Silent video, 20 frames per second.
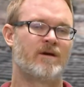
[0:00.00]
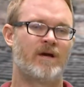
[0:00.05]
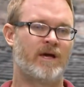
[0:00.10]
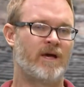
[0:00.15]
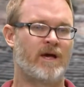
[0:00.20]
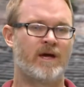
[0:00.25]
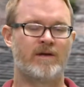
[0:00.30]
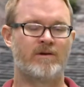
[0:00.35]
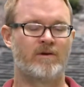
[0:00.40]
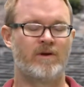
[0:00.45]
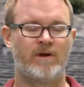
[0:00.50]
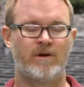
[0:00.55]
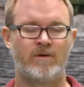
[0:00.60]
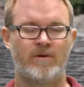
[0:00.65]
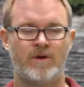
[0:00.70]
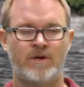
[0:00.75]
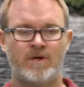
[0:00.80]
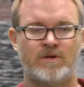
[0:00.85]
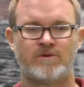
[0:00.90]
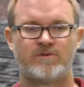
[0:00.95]
I don't know.
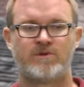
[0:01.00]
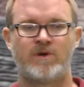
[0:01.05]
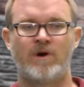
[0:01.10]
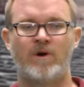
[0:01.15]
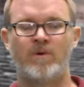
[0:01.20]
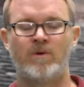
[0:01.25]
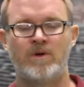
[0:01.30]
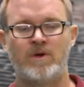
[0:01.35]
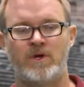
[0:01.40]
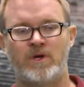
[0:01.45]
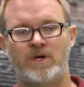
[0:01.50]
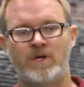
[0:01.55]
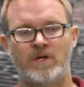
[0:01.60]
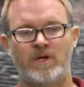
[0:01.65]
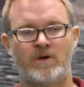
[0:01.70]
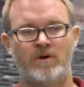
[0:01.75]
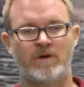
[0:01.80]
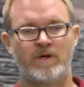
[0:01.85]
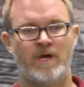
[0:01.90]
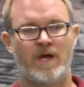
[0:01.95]
So,
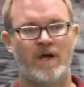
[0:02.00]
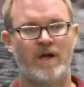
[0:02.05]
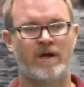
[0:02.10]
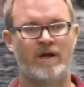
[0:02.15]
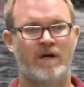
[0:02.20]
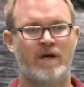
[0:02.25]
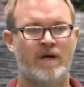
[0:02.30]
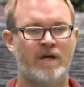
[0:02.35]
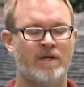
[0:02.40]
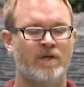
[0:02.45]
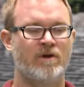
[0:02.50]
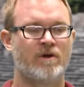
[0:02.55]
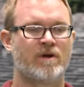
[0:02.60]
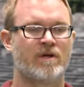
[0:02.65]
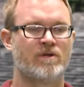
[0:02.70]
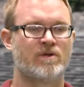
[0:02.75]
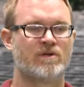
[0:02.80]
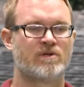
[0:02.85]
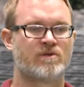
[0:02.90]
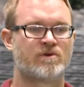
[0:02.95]
again, you
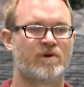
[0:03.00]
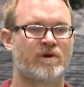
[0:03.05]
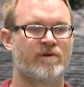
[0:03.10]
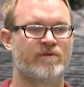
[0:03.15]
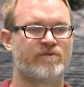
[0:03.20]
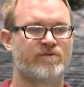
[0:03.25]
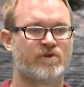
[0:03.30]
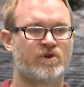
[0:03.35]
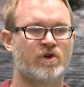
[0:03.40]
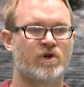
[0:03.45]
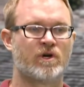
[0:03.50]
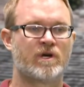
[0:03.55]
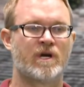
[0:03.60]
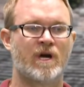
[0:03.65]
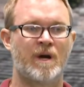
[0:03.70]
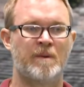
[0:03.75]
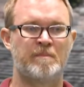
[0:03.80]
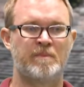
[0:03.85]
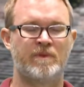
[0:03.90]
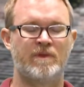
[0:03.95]
can just sort of cook
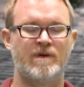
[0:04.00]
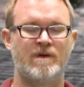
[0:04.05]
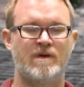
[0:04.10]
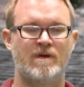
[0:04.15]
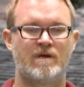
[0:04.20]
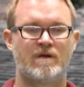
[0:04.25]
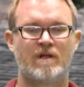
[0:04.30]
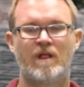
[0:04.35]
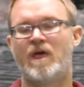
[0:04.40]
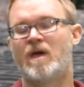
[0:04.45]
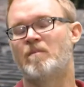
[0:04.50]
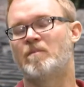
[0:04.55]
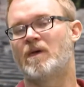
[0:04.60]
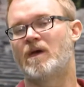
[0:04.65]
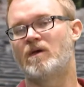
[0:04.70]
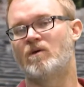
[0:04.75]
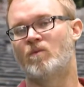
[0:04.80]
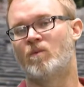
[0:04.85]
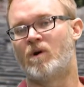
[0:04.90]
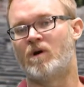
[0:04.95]
up the claim
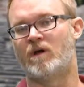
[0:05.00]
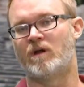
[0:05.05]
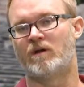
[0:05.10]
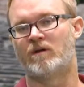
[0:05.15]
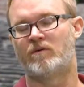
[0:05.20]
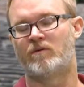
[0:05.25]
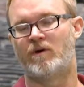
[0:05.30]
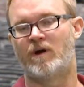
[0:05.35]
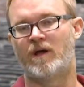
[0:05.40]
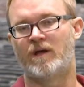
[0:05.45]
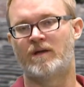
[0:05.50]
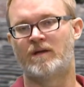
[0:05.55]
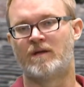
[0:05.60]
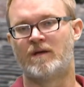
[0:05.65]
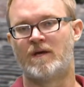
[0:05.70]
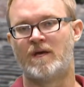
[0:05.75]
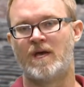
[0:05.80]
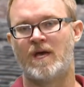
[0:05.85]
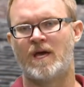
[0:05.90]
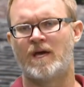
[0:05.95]
that you want, right?
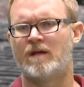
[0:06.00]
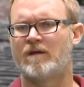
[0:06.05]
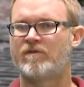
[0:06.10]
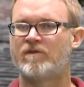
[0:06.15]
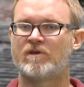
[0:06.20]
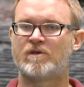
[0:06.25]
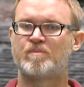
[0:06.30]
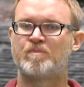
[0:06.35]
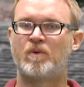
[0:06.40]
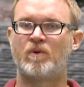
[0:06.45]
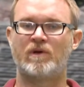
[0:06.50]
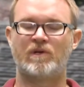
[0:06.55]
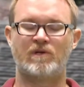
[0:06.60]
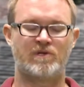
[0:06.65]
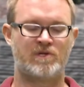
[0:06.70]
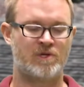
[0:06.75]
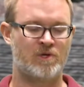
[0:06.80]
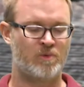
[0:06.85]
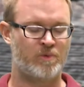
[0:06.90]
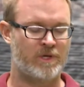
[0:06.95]
And at this point,
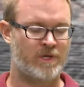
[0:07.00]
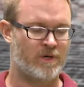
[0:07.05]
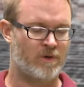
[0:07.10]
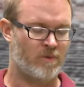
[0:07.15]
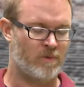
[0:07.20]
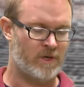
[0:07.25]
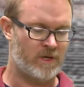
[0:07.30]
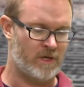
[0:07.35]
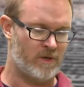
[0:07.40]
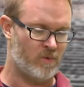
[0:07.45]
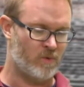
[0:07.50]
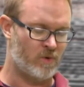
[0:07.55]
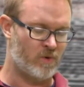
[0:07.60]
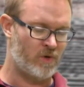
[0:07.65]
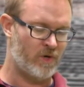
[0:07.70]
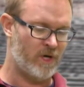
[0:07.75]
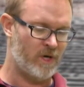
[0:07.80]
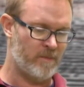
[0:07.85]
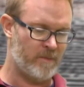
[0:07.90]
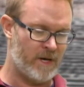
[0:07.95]
too, we don't want to
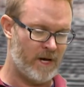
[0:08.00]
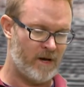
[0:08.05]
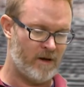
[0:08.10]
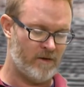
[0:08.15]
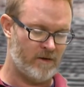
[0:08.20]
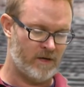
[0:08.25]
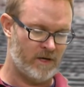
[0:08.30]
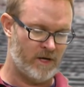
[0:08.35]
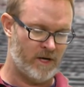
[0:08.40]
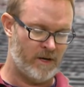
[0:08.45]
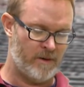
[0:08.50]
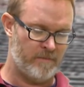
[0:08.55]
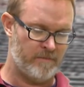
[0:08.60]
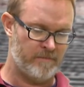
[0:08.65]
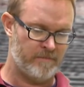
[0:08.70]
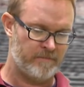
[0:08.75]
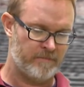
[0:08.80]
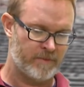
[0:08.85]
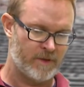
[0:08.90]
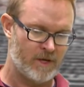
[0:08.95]
worry about
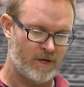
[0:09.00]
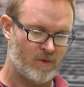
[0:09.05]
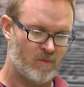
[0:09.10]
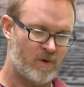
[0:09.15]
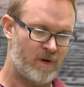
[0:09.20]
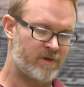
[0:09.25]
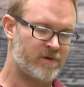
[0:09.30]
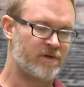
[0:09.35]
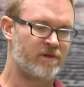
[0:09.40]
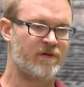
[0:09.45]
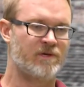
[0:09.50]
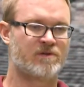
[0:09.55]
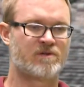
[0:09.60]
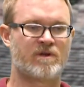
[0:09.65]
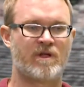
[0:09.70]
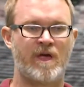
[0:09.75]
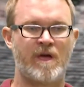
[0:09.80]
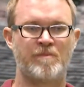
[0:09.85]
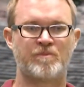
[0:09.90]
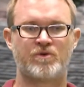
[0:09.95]
whether these
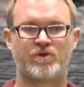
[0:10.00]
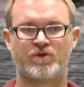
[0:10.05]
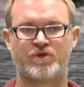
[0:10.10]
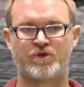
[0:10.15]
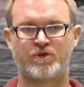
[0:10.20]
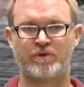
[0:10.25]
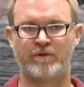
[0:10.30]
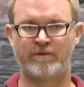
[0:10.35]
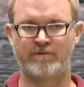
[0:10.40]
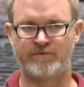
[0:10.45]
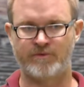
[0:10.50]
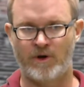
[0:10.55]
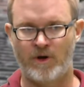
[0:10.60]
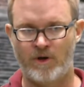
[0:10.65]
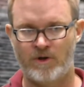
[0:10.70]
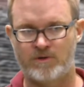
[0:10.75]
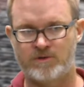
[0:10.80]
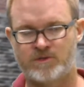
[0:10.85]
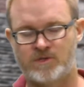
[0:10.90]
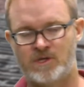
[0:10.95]
claims are true and
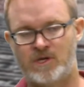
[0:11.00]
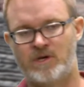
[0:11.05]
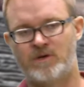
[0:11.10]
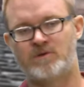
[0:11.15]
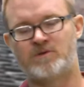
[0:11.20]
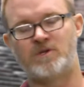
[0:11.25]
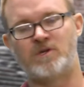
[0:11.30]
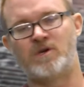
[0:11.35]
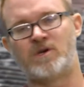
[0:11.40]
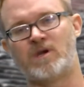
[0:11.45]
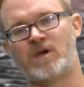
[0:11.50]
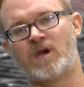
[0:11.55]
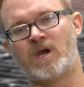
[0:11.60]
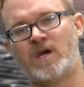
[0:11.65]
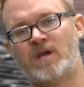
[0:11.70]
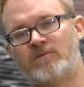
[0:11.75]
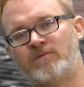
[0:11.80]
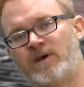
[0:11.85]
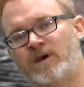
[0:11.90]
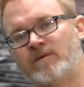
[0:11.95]
false, so you can
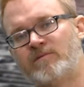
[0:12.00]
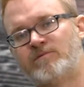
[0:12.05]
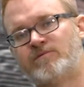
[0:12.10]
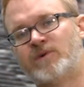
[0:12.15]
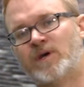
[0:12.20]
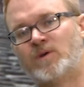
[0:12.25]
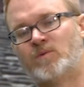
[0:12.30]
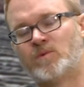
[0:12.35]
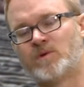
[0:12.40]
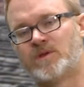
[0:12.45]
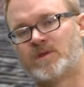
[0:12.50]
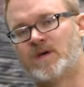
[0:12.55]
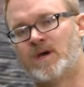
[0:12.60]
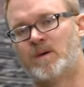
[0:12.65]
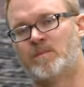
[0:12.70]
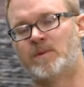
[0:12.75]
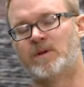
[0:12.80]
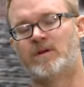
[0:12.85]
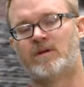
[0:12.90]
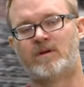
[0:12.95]
kind of have fun with
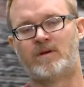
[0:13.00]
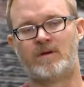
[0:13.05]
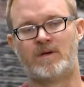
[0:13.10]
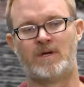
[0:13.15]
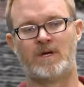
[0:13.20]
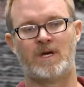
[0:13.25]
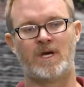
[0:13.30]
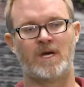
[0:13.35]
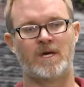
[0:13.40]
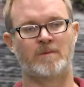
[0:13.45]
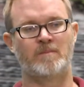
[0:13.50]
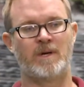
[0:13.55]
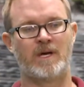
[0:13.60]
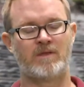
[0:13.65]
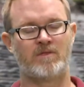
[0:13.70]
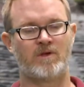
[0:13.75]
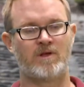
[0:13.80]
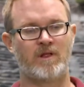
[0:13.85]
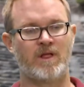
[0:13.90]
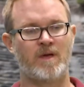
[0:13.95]
them and make
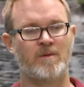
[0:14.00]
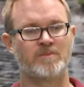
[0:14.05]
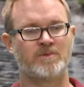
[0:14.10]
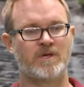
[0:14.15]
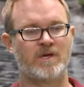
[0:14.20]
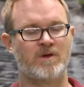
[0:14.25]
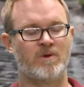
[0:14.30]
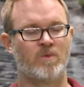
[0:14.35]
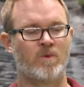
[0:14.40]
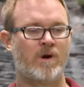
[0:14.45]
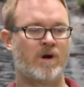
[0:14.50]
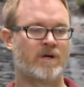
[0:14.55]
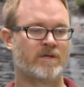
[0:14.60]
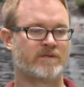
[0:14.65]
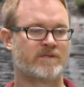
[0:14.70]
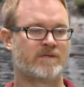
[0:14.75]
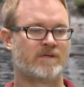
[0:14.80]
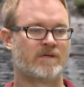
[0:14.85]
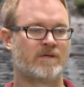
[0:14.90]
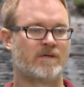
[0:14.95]
the claims that you
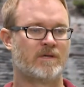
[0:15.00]
want.